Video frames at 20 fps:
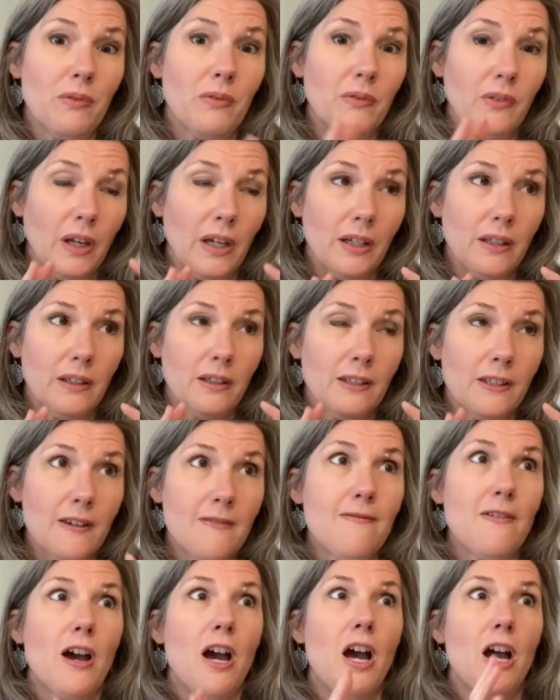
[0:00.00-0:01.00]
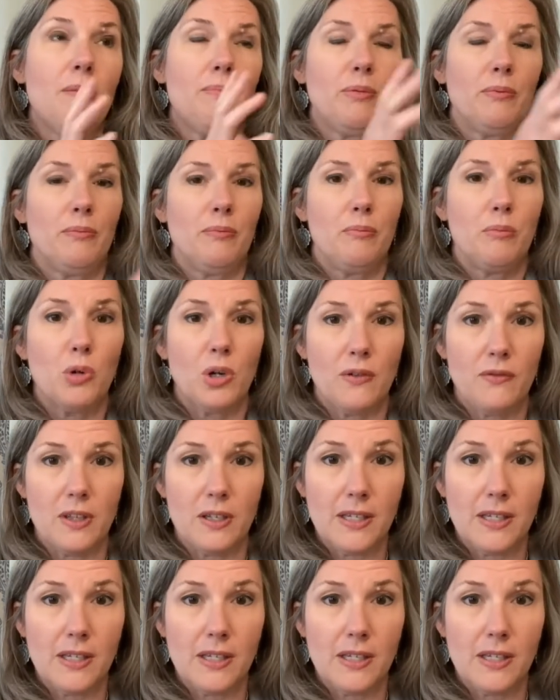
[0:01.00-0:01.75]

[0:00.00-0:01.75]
like give up more of the